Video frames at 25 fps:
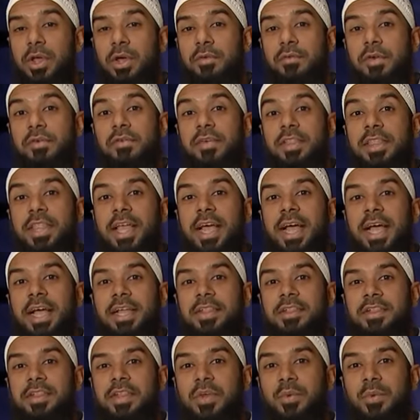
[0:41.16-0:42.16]
love of Allah
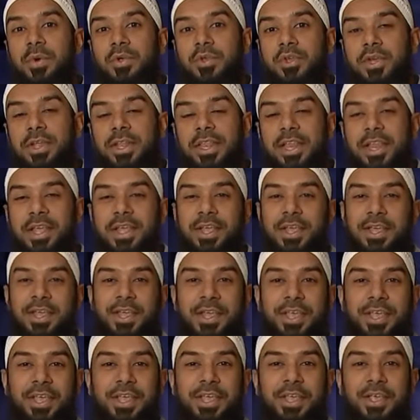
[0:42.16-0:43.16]
Azza wa Jal
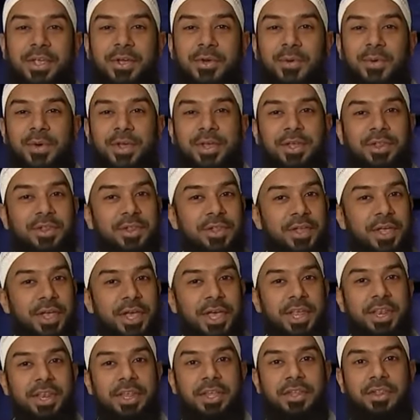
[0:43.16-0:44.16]
increase
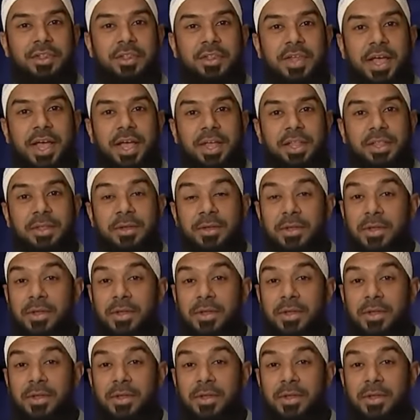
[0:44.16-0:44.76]
in His sight.